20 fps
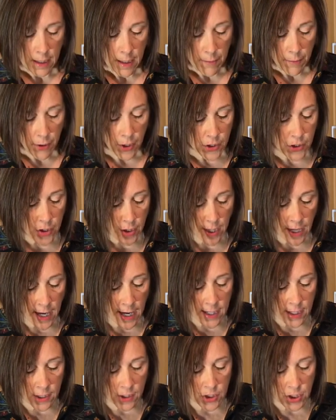Pressure
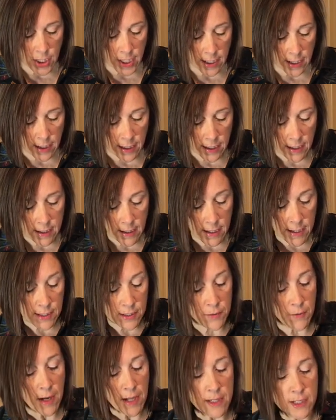canning chicken
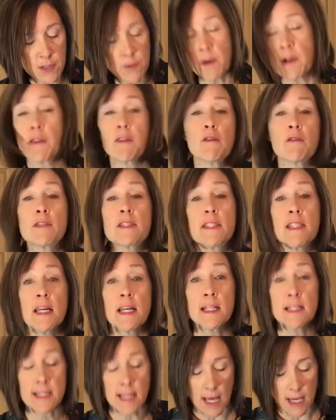as well is one of those
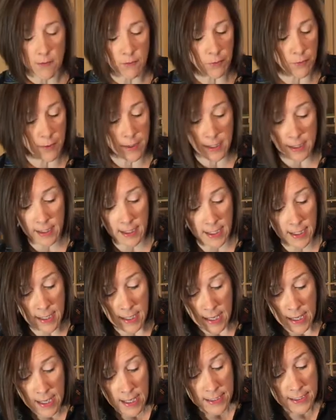things that really
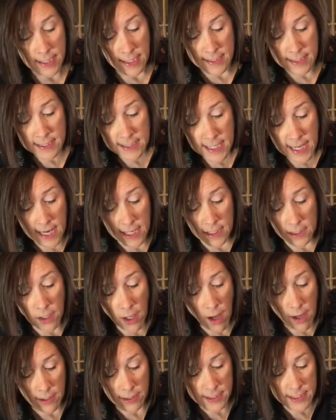doesn't take a
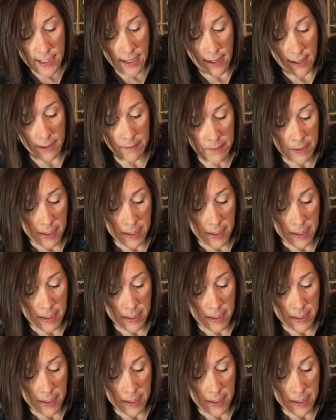lot of time.